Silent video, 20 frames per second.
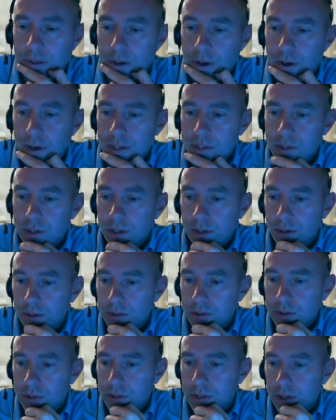guys
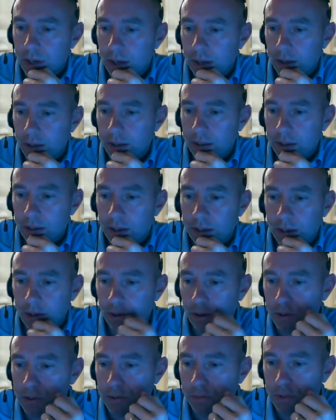use
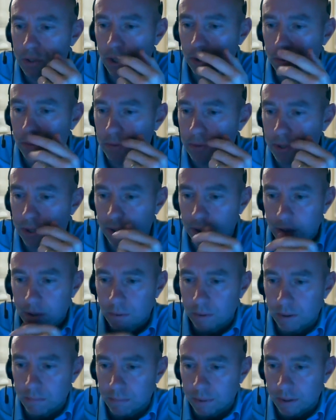lots of tools and
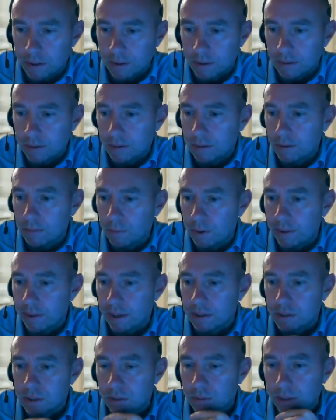equipment when
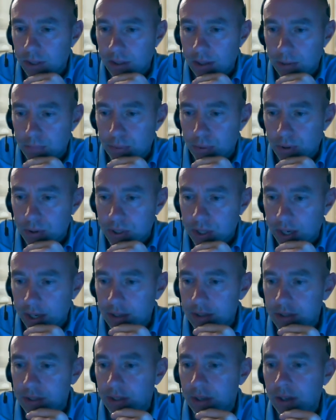they're doing their
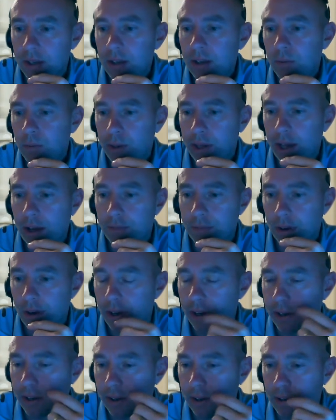project. We have
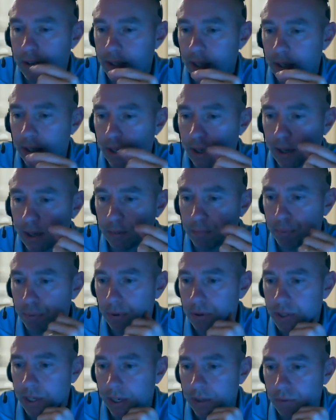a dedicated
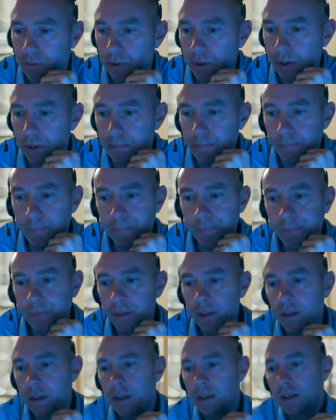project room.
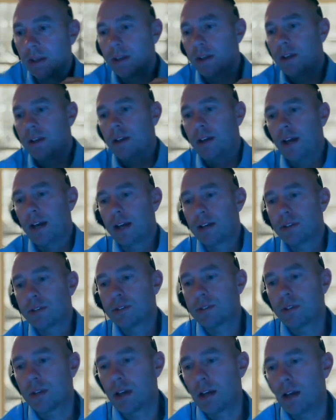It
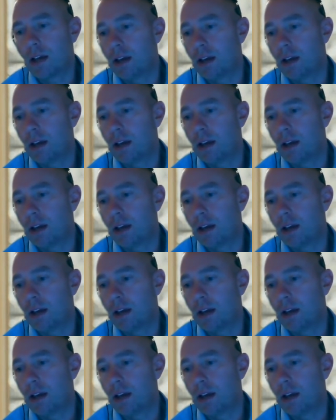has